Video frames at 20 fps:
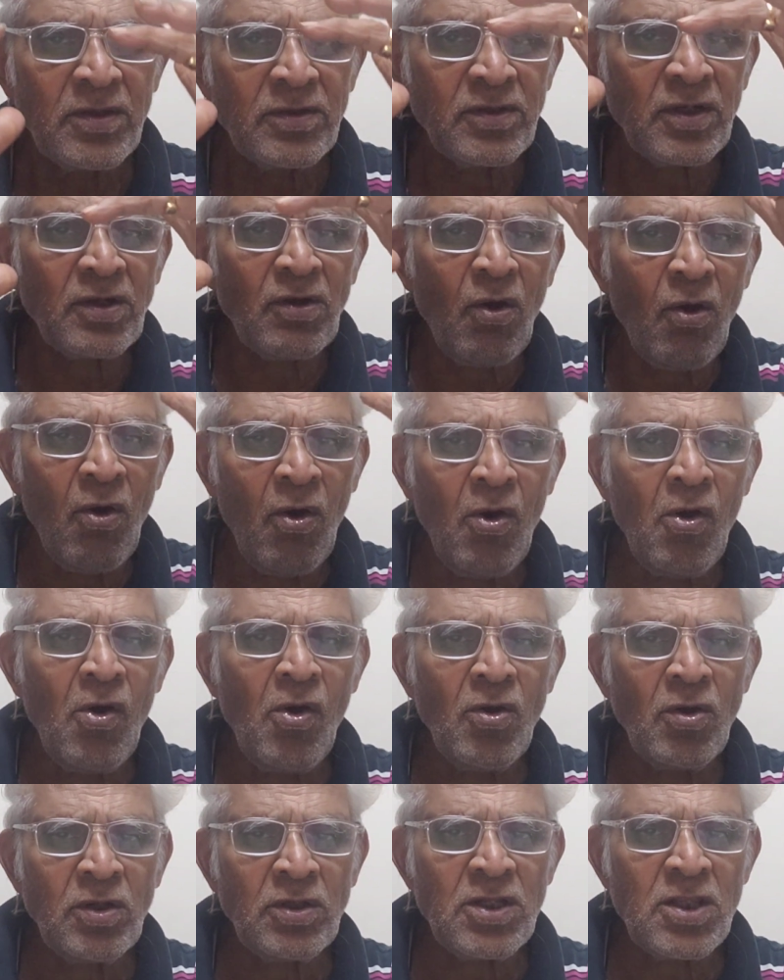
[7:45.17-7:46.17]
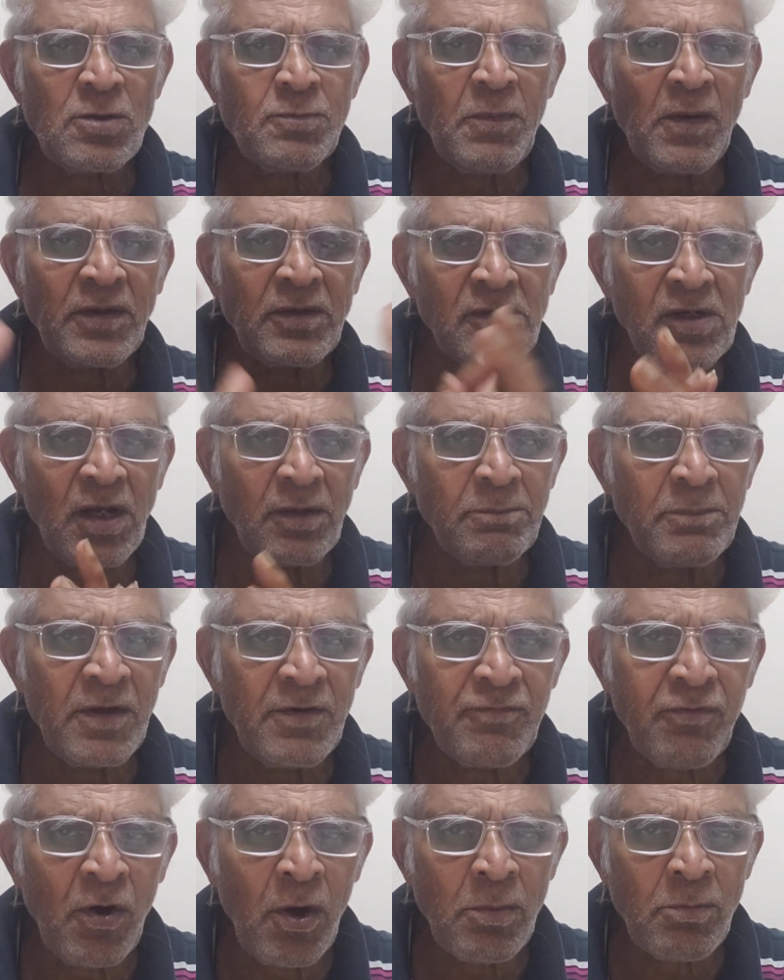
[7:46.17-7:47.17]
That all this particular
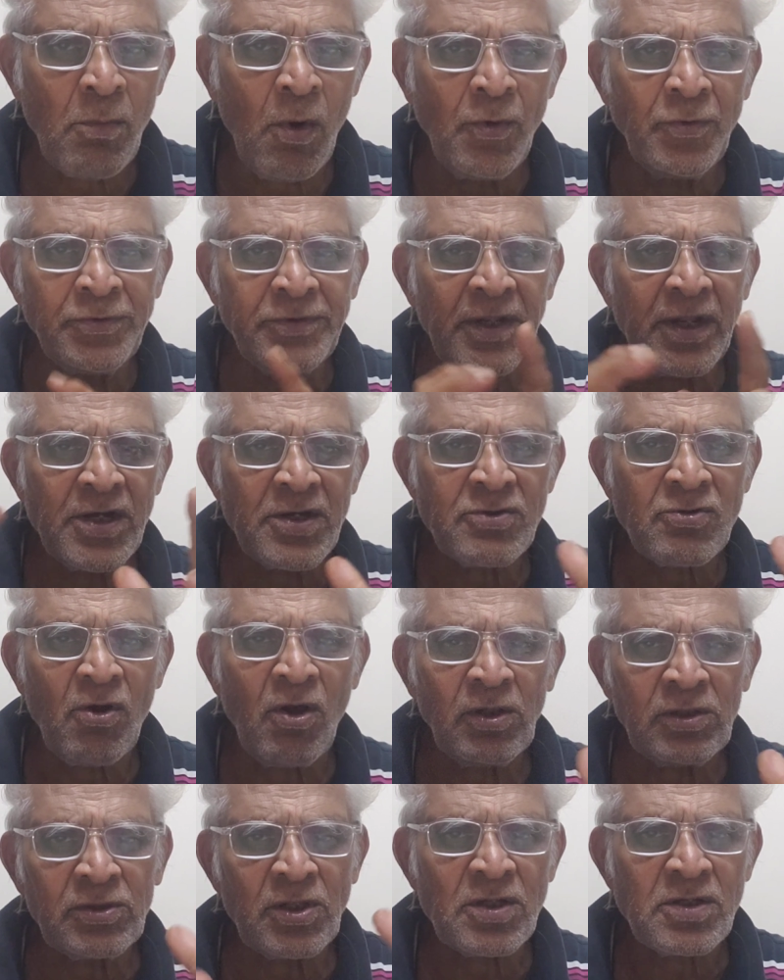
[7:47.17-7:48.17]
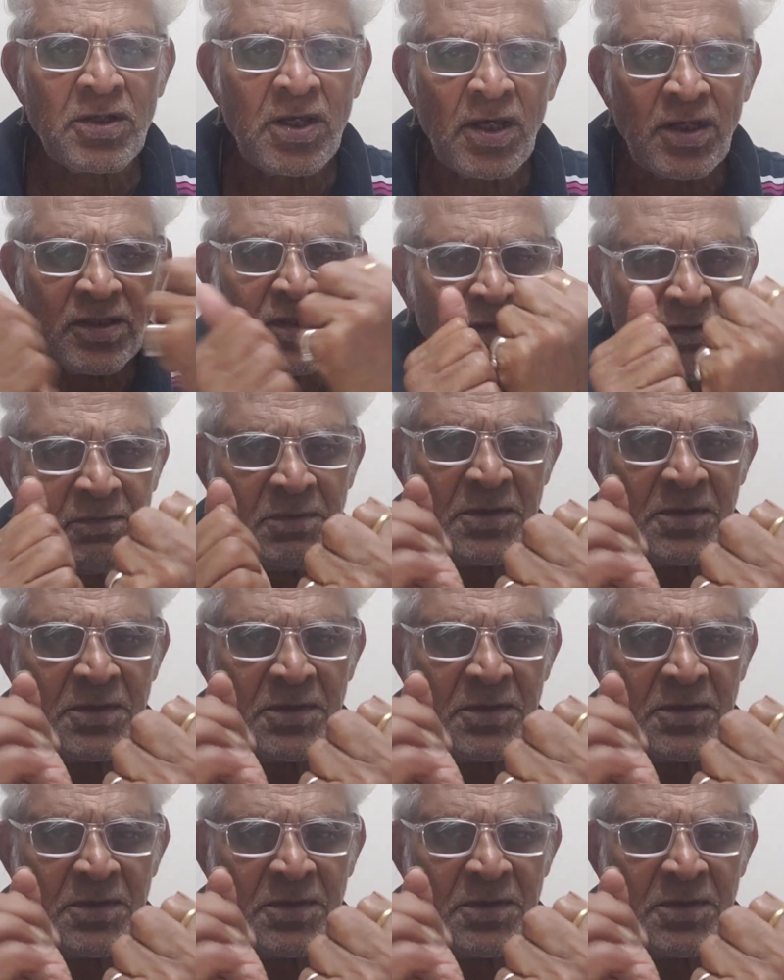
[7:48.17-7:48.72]
big mountains, they will